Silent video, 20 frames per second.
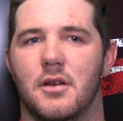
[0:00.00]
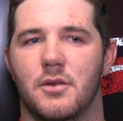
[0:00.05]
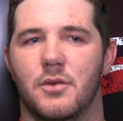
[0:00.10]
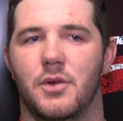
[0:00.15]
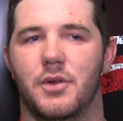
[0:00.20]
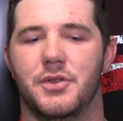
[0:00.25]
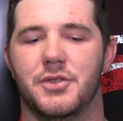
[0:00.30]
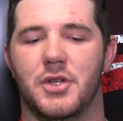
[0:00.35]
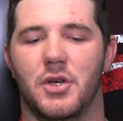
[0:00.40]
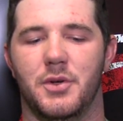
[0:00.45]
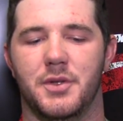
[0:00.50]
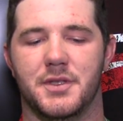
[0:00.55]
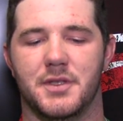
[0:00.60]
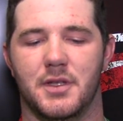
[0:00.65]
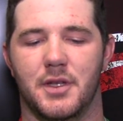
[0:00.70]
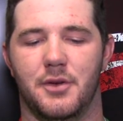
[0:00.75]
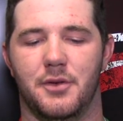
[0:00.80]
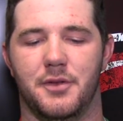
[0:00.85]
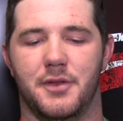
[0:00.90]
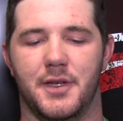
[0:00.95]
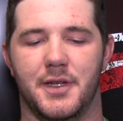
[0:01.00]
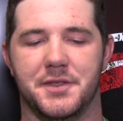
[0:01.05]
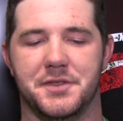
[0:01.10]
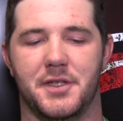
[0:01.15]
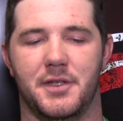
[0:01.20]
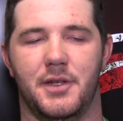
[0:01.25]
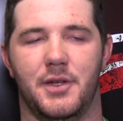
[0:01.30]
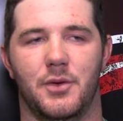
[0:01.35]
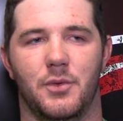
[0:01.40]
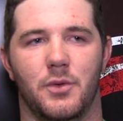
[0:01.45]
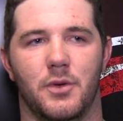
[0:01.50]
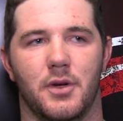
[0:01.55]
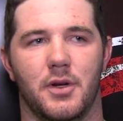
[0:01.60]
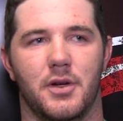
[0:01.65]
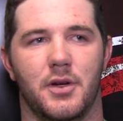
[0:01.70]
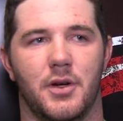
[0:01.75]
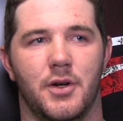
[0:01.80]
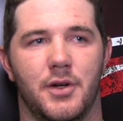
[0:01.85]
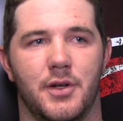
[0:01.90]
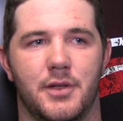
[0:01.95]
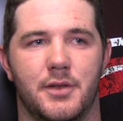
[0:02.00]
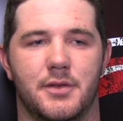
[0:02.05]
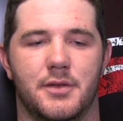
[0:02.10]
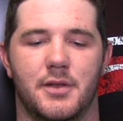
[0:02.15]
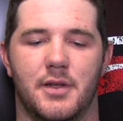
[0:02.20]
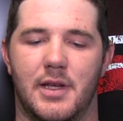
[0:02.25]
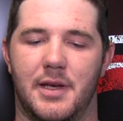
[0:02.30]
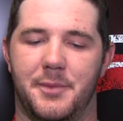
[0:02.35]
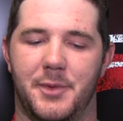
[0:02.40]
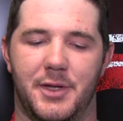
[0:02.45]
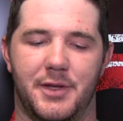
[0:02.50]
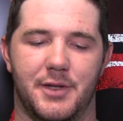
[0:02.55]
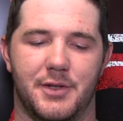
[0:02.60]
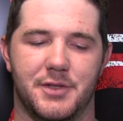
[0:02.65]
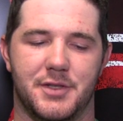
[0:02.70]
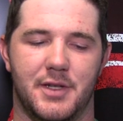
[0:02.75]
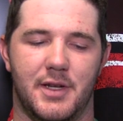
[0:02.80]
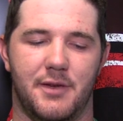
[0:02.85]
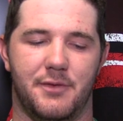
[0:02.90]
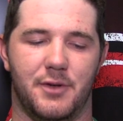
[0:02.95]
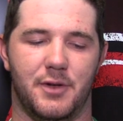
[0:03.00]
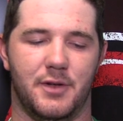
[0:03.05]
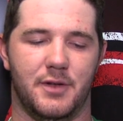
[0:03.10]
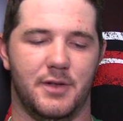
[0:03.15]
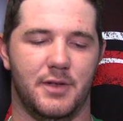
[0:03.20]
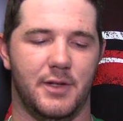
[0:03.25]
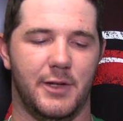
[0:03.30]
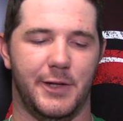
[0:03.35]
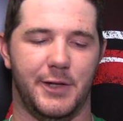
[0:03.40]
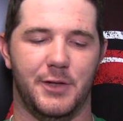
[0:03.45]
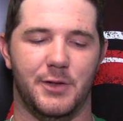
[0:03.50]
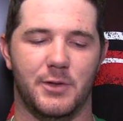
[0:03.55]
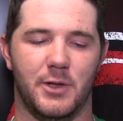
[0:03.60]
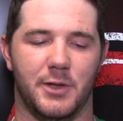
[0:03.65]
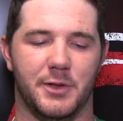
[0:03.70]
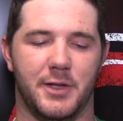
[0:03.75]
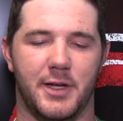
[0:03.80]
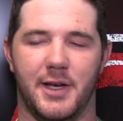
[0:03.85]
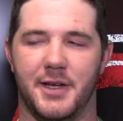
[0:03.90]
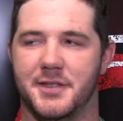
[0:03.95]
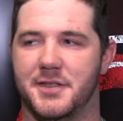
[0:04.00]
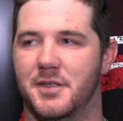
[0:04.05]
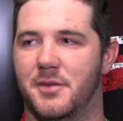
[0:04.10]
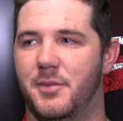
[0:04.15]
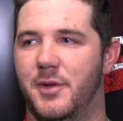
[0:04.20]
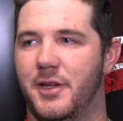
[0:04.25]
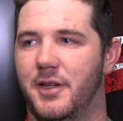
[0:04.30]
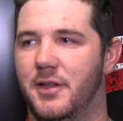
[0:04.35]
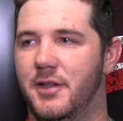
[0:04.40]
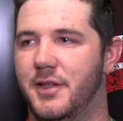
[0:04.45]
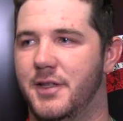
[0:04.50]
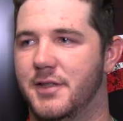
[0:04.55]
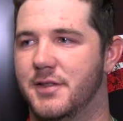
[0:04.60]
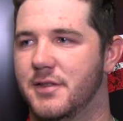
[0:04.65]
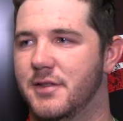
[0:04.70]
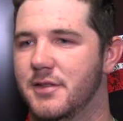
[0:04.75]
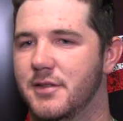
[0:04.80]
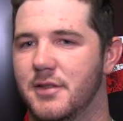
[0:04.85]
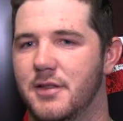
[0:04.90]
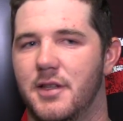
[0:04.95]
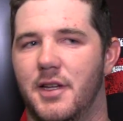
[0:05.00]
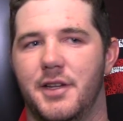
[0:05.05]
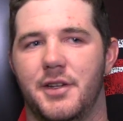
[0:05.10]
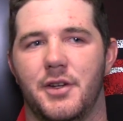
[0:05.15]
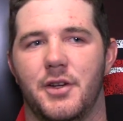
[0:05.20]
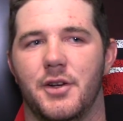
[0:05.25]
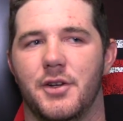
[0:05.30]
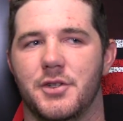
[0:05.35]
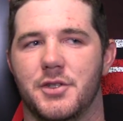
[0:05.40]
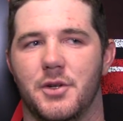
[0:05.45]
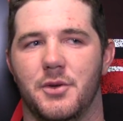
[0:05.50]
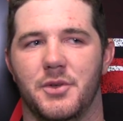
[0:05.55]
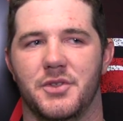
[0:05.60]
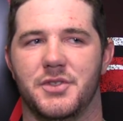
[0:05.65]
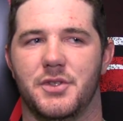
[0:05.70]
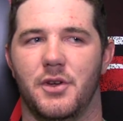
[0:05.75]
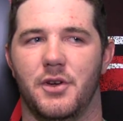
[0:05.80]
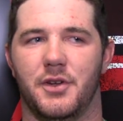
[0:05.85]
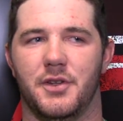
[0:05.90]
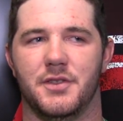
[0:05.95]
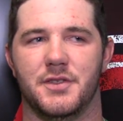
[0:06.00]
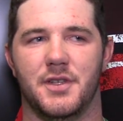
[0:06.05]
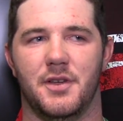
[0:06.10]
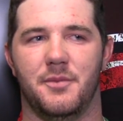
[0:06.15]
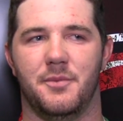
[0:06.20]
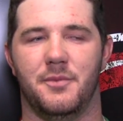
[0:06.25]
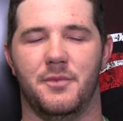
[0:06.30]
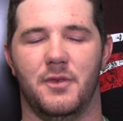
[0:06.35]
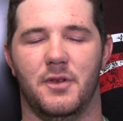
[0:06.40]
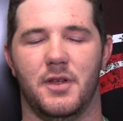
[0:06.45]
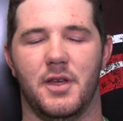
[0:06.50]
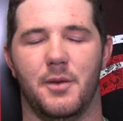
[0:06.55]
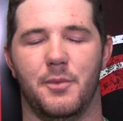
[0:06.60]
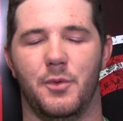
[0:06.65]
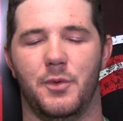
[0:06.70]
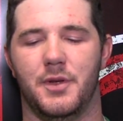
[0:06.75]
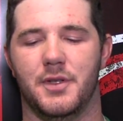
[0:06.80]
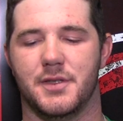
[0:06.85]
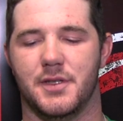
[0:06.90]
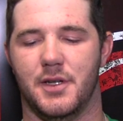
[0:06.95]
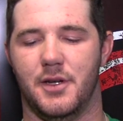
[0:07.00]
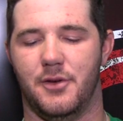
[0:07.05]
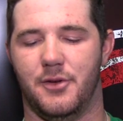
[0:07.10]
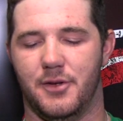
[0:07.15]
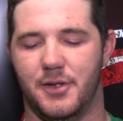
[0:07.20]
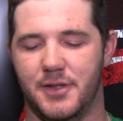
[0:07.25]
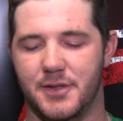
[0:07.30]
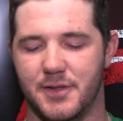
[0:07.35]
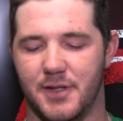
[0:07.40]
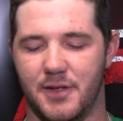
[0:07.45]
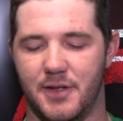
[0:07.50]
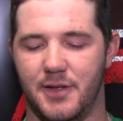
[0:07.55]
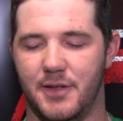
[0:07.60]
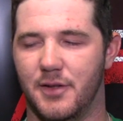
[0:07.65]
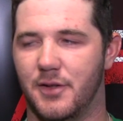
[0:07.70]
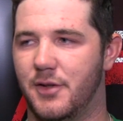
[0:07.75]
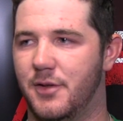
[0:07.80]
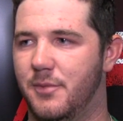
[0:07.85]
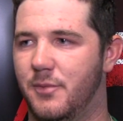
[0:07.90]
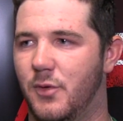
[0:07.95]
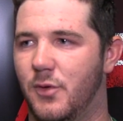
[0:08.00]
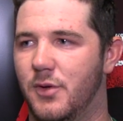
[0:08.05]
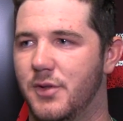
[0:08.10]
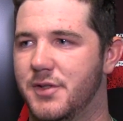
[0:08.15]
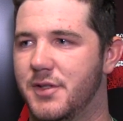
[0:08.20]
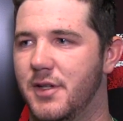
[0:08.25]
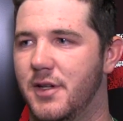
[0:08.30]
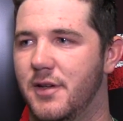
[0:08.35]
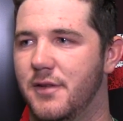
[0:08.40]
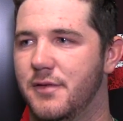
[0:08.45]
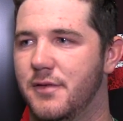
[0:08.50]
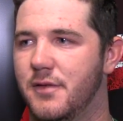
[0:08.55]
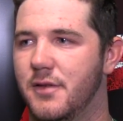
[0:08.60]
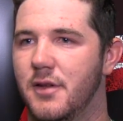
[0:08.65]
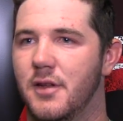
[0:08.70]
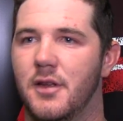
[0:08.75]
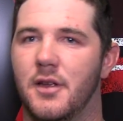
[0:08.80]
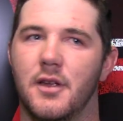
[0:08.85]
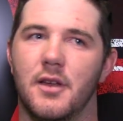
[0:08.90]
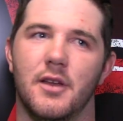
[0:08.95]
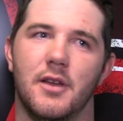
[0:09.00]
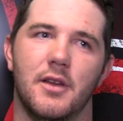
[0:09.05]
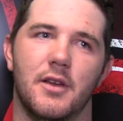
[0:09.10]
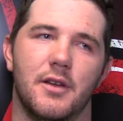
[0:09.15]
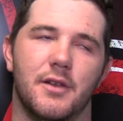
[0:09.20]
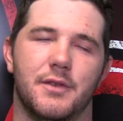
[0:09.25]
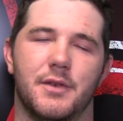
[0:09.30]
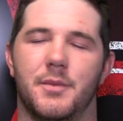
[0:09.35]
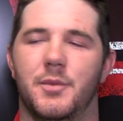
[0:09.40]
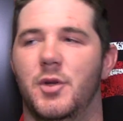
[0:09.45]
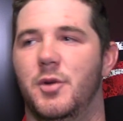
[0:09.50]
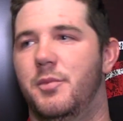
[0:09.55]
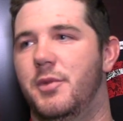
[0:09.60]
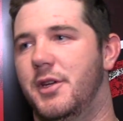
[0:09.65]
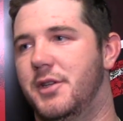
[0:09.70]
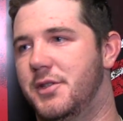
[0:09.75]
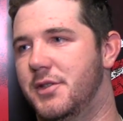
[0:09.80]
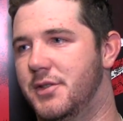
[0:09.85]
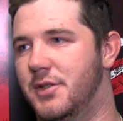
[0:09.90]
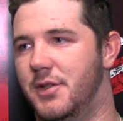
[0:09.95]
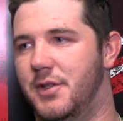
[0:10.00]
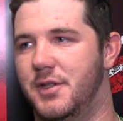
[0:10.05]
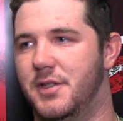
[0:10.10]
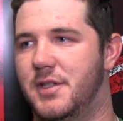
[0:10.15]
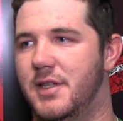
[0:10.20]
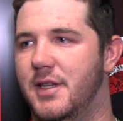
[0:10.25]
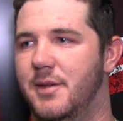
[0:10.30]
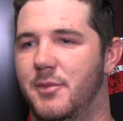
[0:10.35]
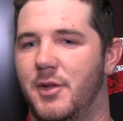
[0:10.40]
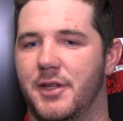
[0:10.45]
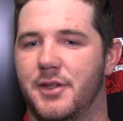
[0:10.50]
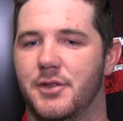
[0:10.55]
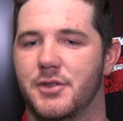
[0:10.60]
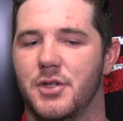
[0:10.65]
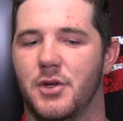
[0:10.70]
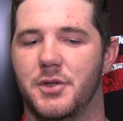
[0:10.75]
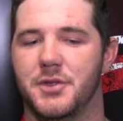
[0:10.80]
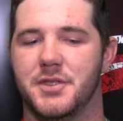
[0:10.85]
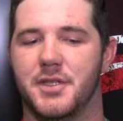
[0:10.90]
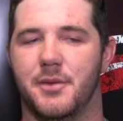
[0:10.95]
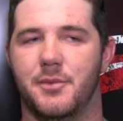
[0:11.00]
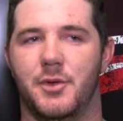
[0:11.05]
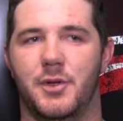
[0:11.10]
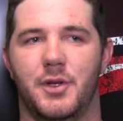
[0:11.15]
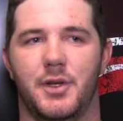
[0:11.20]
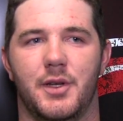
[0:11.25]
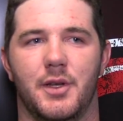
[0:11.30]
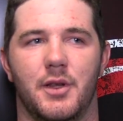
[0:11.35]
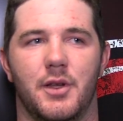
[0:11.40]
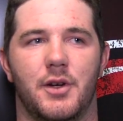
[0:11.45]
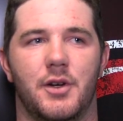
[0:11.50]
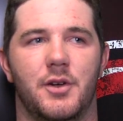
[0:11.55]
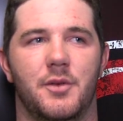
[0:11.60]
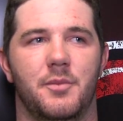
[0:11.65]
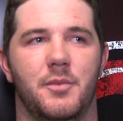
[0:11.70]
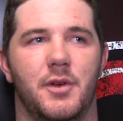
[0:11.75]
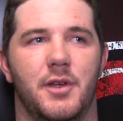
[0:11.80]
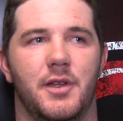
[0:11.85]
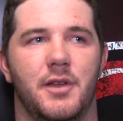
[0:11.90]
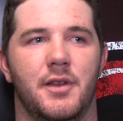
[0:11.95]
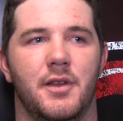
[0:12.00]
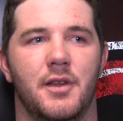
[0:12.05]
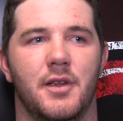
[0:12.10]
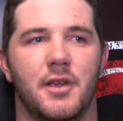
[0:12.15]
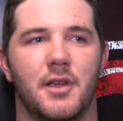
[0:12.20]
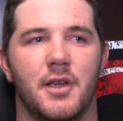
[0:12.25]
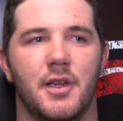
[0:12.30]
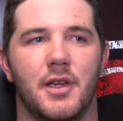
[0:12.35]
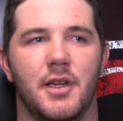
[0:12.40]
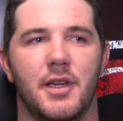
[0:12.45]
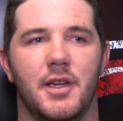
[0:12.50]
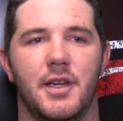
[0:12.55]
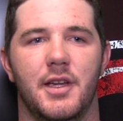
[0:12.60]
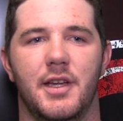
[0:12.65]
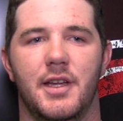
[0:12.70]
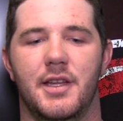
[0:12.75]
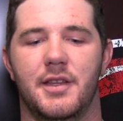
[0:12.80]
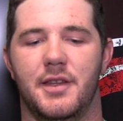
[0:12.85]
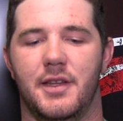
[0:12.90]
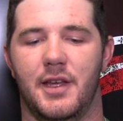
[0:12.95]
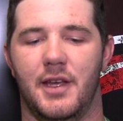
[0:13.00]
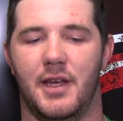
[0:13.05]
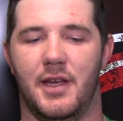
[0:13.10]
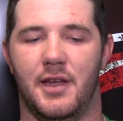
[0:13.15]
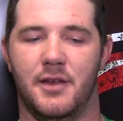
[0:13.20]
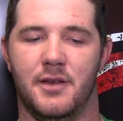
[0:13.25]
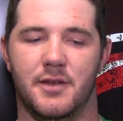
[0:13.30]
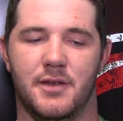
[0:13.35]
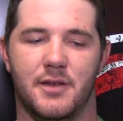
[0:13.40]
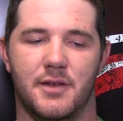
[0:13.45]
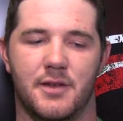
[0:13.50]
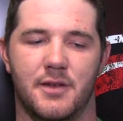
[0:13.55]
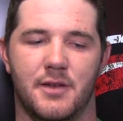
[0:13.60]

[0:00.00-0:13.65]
Well, there's always little things you need to work on. I mean, there's never, like you talk to guys in the big leagues. Clayton Kershaw was talking some a couple weeks ago where he said he learned more stuff from new pitchers on the team. Like, there's always something you can learn, but in the end,